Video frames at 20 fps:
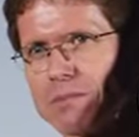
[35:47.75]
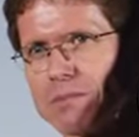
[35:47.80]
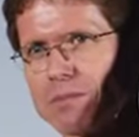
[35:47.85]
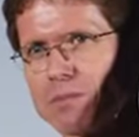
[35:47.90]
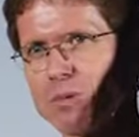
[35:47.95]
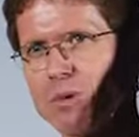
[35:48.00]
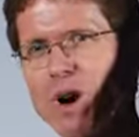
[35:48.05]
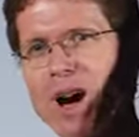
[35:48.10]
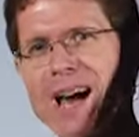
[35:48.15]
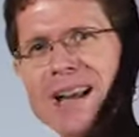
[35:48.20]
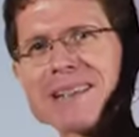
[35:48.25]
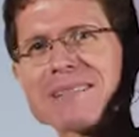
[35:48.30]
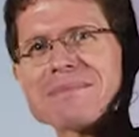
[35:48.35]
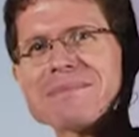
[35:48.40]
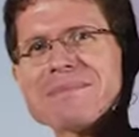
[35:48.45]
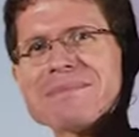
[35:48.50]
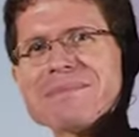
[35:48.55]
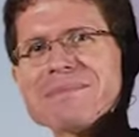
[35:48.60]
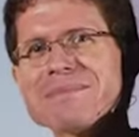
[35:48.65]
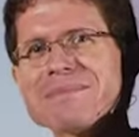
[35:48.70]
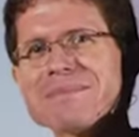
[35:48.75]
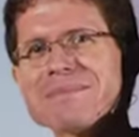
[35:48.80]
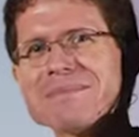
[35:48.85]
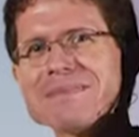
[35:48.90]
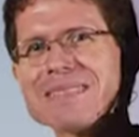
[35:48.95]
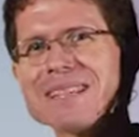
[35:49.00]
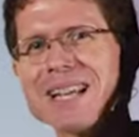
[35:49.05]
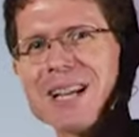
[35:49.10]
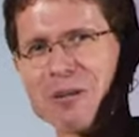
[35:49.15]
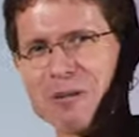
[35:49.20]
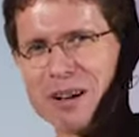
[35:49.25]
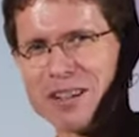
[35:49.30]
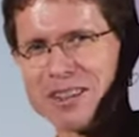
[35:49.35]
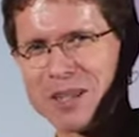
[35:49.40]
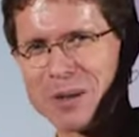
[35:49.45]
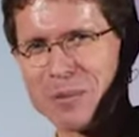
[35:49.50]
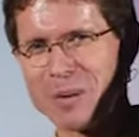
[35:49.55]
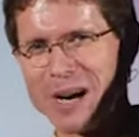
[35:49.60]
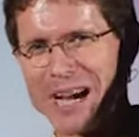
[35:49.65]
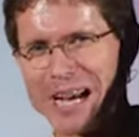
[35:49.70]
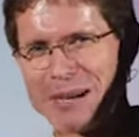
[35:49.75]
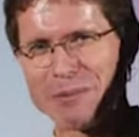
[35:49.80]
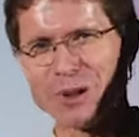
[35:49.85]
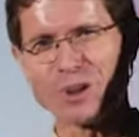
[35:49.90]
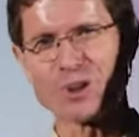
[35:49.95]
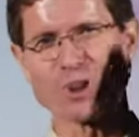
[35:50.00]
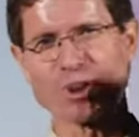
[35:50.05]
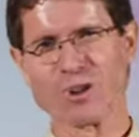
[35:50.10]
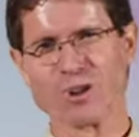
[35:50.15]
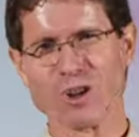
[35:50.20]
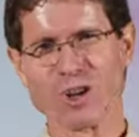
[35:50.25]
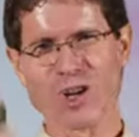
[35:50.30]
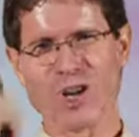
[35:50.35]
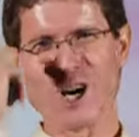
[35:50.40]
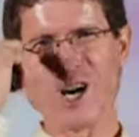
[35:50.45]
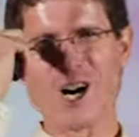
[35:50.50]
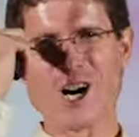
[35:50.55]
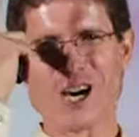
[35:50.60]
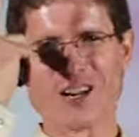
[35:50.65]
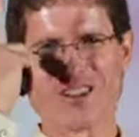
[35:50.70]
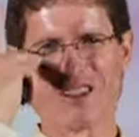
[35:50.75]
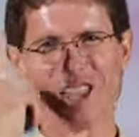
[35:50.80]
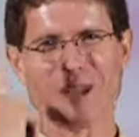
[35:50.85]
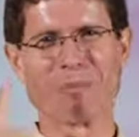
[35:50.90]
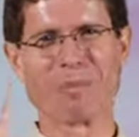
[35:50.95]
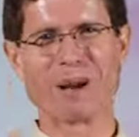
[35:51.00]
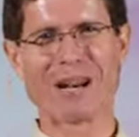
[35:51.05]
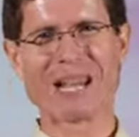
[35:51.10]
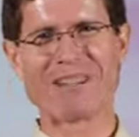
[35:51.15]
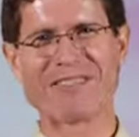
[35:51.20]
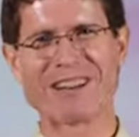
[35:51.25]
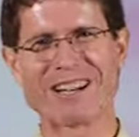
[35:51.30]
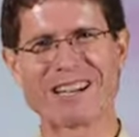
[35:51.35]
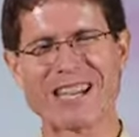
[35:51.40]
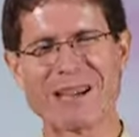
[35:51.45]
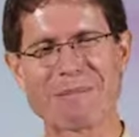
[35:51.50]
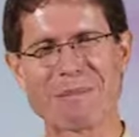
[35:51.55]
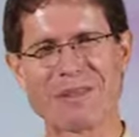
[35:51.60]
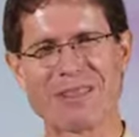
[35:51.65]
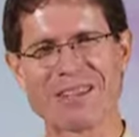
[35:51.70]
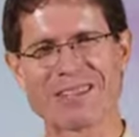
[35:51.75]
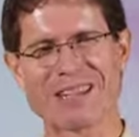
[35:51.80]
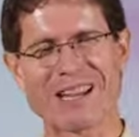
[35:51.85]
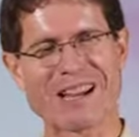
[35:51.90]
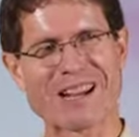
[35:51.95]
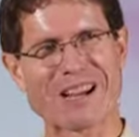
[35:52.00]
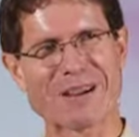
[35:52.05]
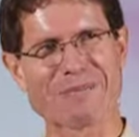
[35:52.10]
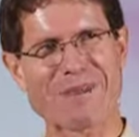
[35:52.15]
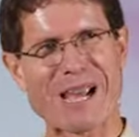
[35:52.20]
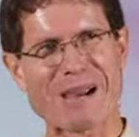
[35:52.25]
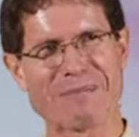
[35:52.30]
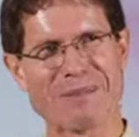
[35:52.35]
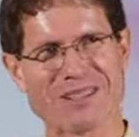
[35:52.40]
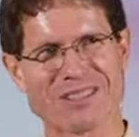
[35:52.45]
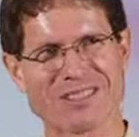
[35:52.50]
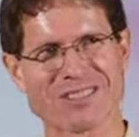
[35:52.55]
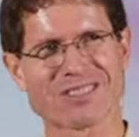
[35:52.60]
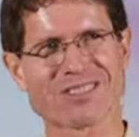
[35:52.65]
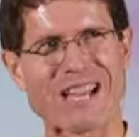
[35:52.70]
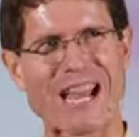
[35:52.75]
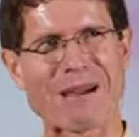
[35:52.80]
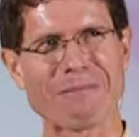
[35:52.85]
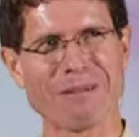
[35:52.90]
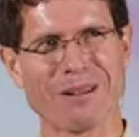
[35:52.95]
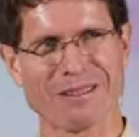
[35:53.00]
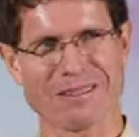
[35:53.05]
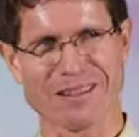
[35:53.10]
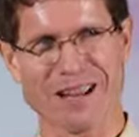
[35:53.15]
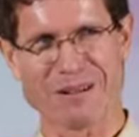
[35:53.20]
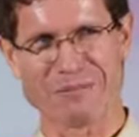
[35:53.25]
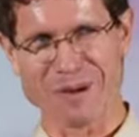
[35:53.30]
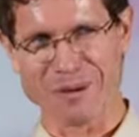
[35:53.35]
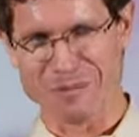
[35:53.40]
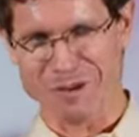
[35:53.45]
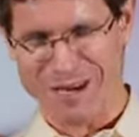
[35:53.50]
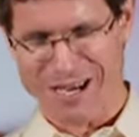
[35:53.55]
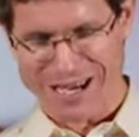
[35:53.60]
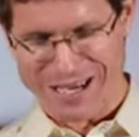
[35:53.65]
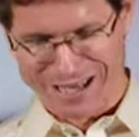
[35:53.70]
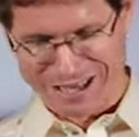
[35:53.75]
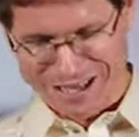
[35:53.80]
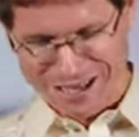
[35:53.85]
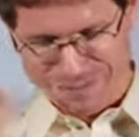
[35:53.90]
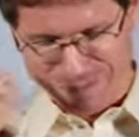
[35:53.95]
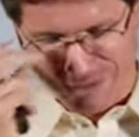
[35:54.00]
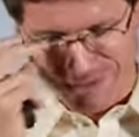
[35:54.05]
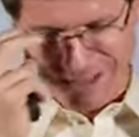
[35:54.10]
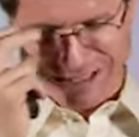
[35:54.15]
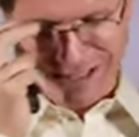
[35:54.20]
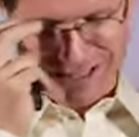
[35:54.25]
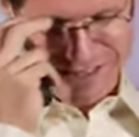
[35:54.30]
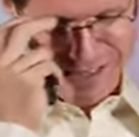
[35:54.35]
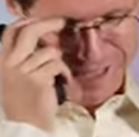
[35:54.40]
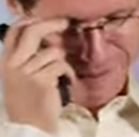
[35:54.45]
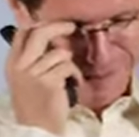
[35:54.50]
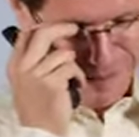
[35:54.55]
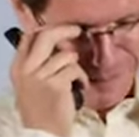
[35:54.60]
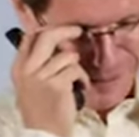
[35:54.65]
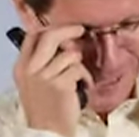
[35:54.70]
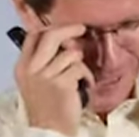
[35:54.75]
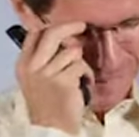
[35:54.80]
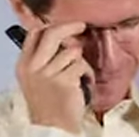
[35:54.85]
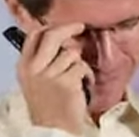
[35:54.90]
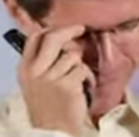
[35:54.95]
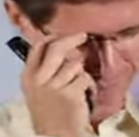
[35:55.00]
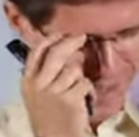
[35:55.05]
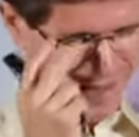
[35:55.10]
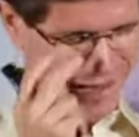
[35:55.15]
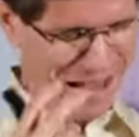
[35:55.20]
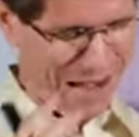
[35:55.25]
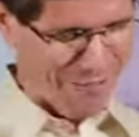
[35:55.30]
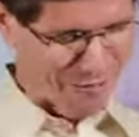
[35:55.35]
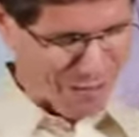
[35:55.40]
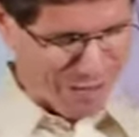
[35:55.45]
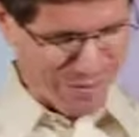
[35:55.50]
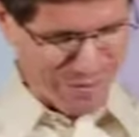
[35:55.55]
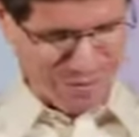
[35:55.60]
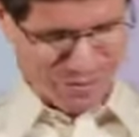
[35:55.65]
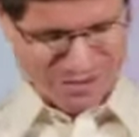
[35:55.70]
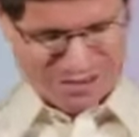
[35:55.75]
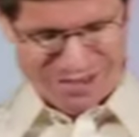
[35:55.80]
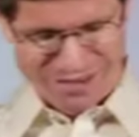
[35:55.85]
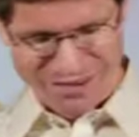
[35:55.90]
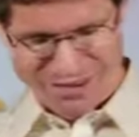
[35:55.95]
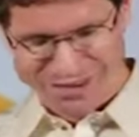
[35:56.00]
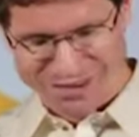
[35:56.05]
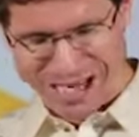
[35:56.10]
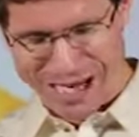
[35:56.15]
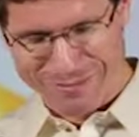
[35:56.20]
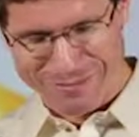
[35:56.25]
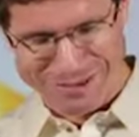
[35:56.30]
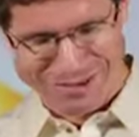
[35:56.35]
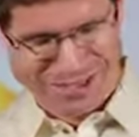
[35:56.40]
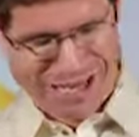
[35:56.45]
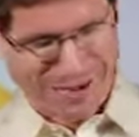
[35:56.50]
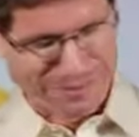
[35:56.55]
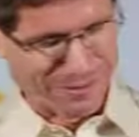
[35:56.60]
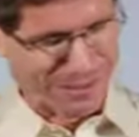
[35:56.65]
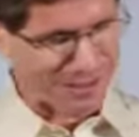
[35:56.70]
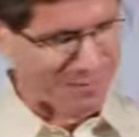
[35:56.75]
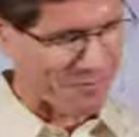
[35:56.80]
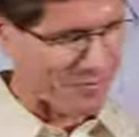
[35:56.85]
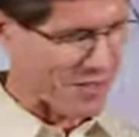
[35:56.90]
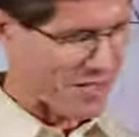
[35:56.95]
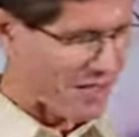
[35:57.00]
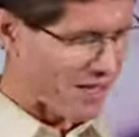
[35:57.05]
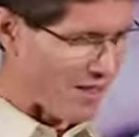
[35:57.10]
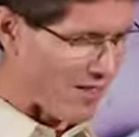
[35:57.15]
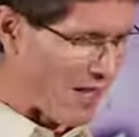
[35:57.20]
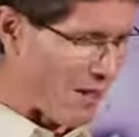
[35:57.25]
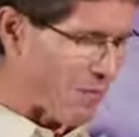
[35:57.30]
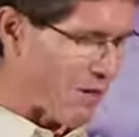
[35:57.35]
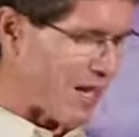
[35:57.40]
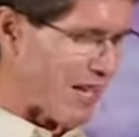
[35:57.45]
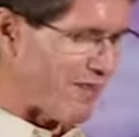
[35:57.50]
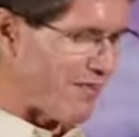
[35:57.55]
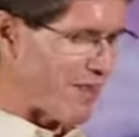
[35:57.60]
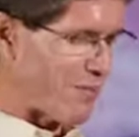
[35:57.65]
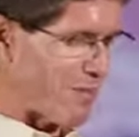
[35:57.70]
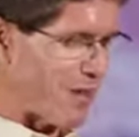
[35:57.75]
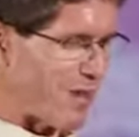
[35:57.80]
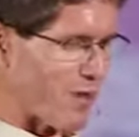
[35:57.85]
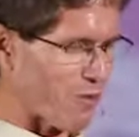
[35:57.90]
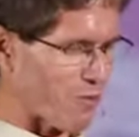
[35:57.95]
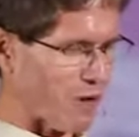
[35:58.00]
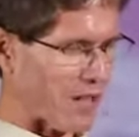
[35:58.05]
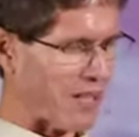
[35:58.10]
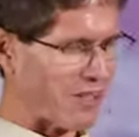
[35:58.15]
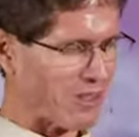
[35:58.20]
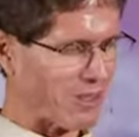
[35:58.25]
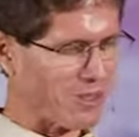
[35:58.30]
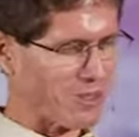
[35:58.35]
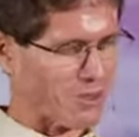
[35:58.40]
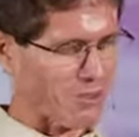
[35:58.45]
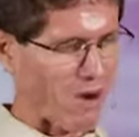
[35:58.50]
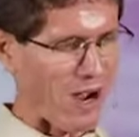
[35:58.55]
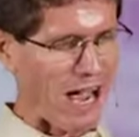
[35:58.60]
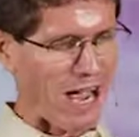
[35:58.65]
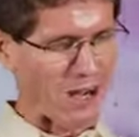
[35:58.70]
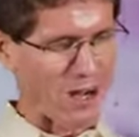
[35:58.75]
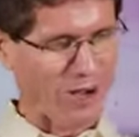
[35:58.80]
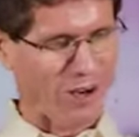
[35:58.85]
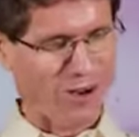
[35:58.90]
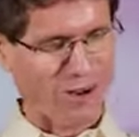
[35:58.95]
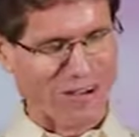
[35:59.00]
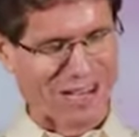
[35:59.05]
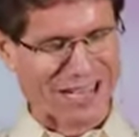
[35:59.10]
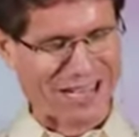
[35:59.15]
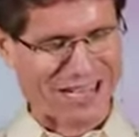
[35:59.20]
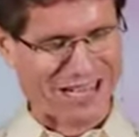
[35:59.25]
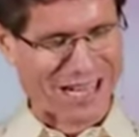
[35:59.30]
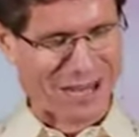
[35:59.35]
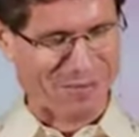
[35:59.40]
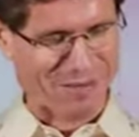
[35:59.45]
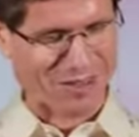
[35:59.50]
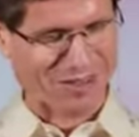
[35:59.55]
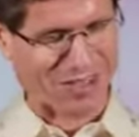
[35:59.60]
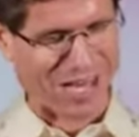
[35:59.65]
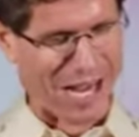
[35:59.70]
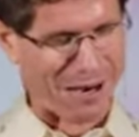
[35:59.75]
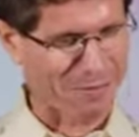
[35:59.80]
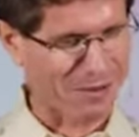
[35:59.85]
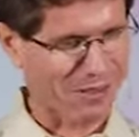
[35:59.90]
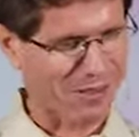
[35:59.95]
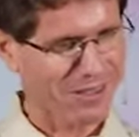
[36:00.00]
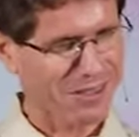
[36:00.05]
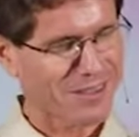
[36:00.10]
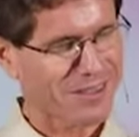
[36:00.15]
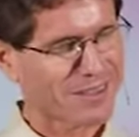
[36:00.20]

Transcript: What? With the Bible, to the law. Do they believe in keeping the Ten Commandments, the Sabbath? I remember I had a couple ladies come to me after I presented the Sabbath topic, and they were giving me the reasons why you don't need to keep the Sabbath.